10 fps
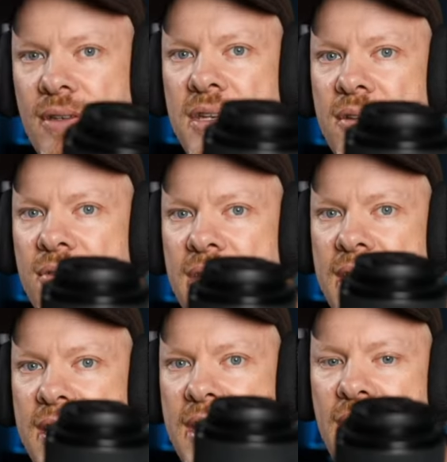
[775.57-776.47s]
use the
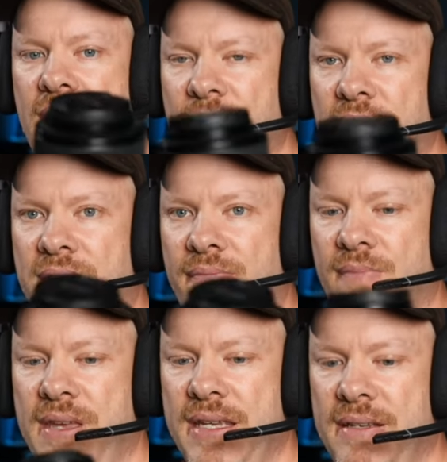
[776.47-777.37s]
Canon
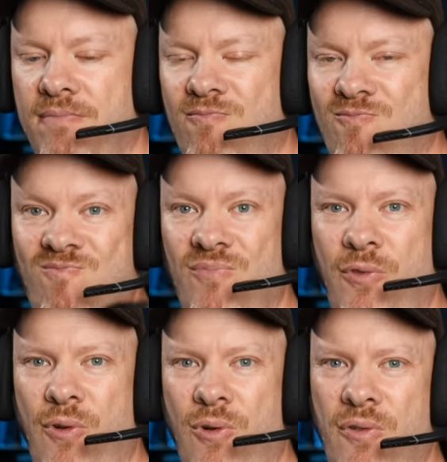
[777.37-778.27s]
MPE
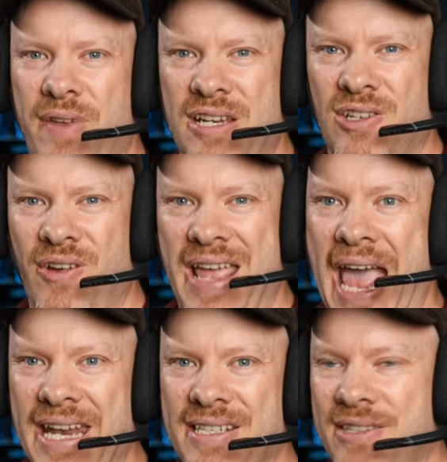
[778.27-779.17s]
for things like
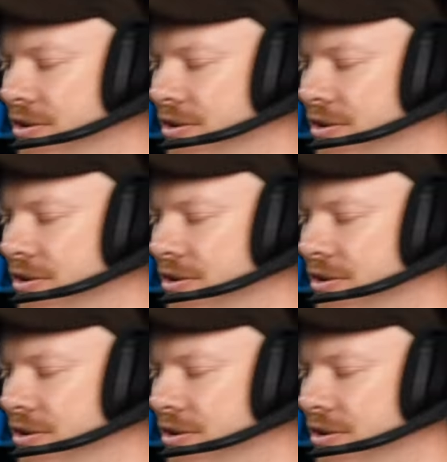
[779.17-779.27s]
ants and